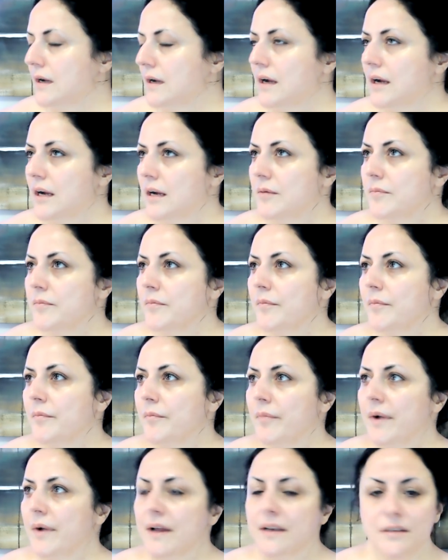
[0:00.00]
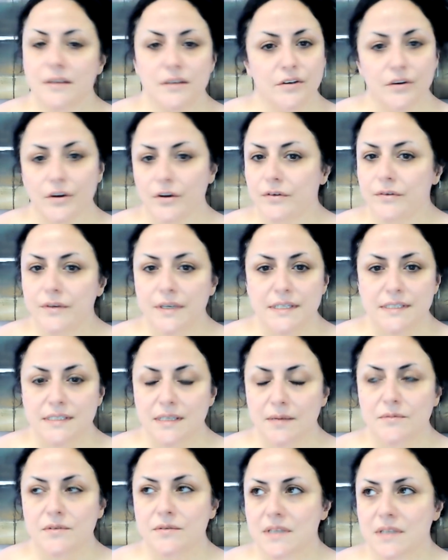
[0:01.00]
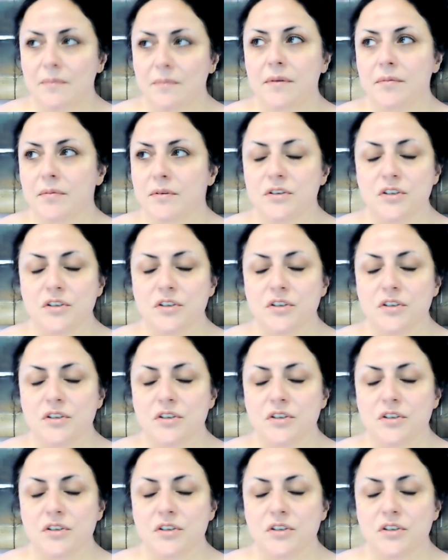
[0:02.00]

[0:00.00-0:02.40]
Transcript: But, you know, it's some people